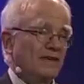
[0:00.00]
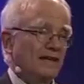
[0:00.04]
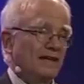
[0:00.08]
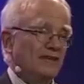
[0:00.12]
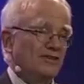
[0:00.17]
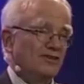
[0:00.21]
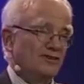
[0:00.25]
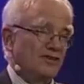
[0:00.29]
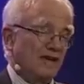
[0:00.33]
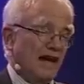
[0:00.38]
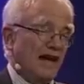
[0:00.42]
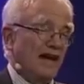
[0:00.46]

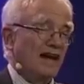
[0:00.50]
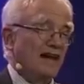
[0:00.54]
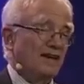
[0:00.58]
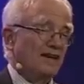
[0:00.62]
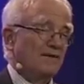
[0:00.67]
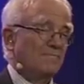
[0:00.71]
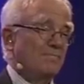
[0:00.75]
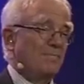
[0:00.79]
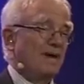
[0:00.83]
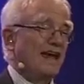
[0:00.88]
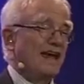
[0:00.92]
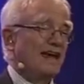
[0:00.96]

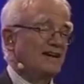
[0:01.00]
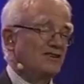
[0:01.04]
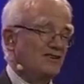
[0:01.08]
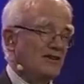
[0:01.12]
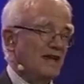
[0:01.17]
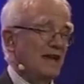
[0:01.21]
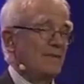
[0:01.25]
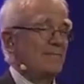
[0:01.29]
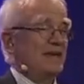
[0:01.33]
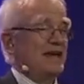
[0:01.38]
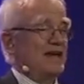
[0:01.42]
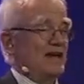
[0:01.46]
silent
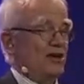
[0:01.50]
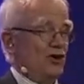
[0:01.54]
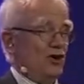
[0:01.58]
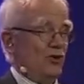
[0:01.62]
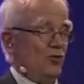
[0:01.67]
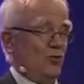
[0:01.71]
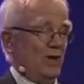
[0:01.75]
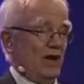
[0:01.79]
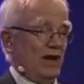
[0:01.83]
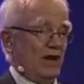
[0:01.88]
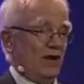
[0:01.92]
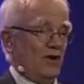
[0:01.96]
pandemic
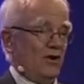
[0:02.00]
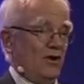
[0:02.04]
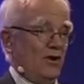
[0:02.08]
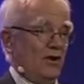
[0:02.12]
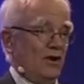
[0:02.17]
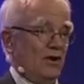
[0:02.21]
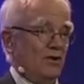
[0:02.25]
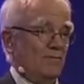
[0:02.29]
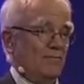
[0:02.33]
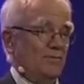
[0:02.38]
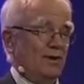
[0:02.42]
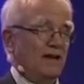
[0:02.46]
going
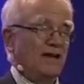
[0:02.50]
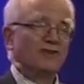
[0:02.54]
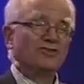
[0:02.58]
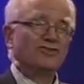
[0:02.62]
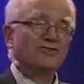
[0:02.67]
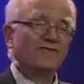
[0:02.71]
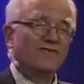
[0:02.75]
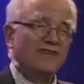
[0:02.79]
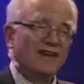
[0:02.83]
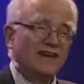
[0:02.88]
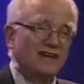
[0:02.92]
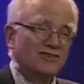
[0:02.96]
on, because
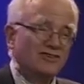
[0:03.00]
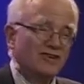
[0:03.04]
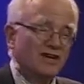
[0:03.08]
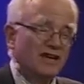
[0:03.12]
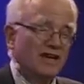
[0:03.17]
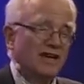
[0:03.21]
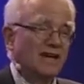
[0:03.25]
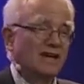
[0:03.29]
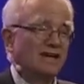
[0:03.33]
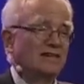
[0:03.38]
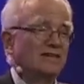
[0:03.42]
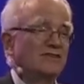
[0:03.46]
these
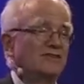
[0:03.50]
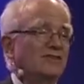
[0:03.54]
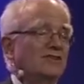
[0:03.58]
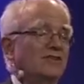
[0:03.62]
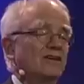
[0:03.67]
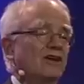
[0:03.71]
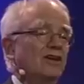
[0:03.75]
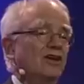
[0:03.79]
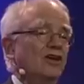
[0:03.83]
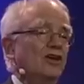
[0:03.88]
kids